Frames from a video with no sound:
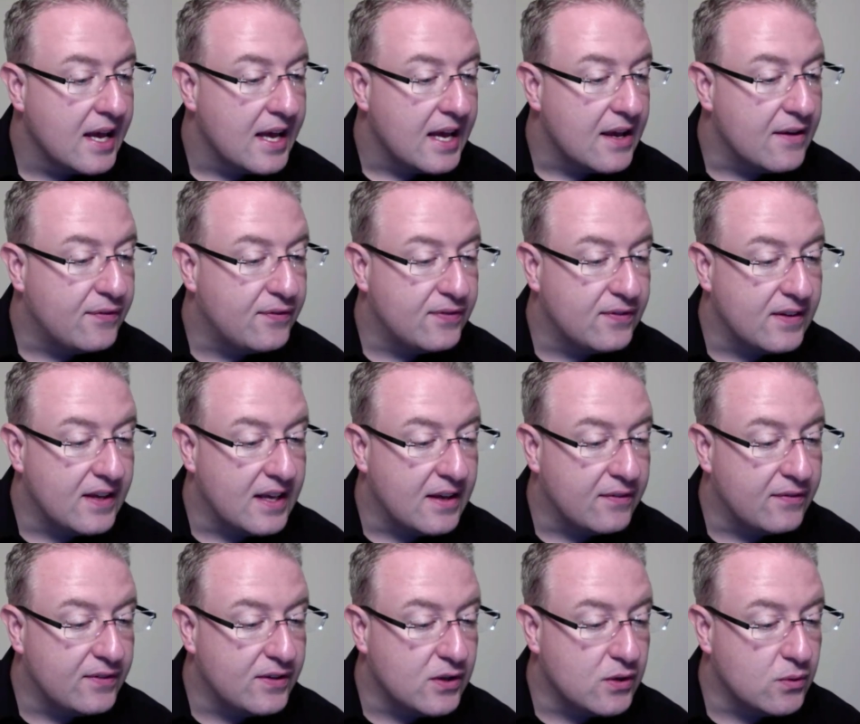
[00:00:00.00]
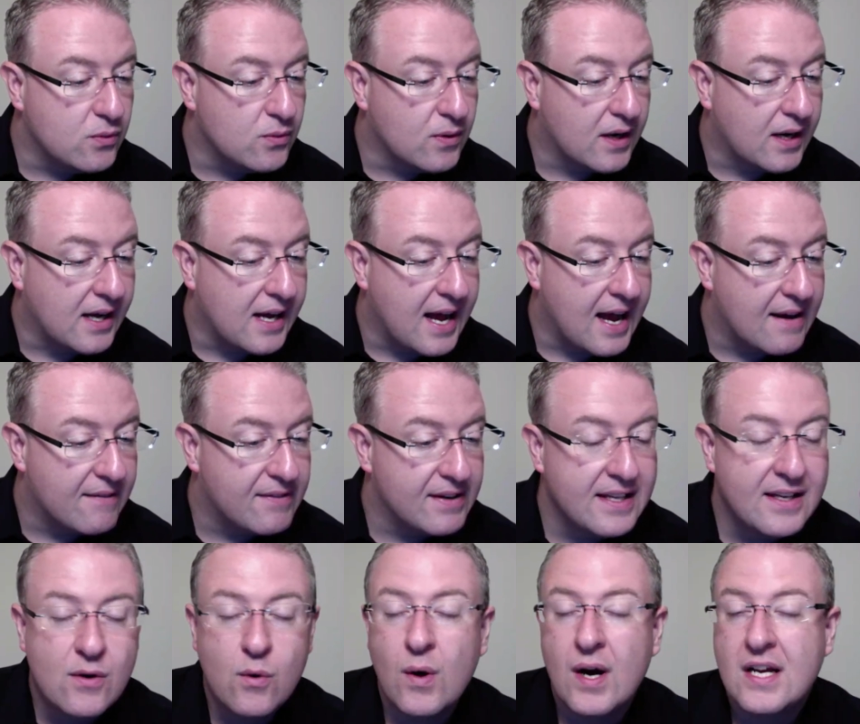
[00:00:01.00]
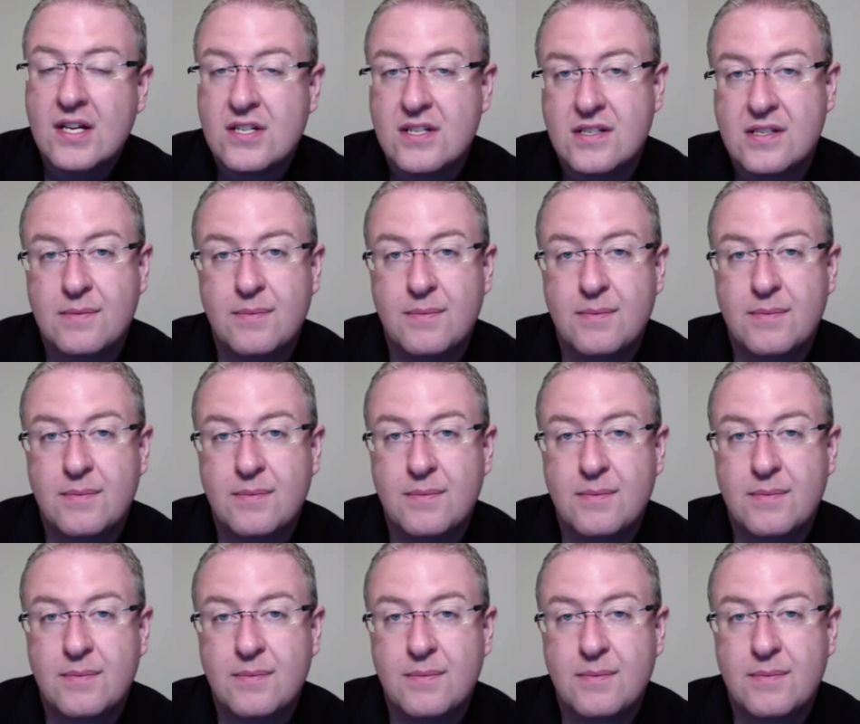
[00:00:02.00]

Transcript: if if you uh, have any questions